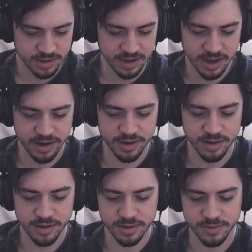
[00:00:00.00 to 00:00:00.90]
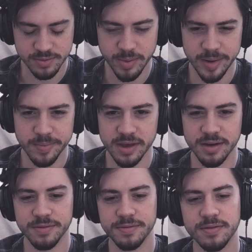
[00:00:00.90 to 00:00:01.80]
They kind of remind me
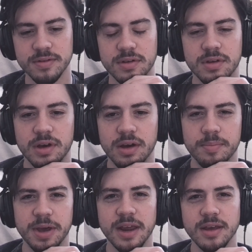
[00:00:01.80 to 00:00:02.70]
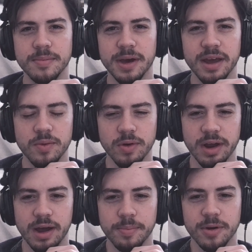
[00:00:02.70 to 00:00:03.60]
of a painting by Edward
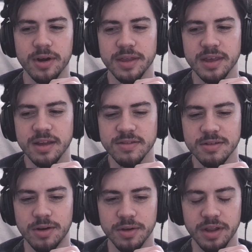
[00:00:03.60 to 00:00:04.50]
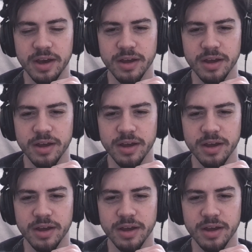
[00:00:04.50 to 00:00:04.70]
Hopper. I think it's called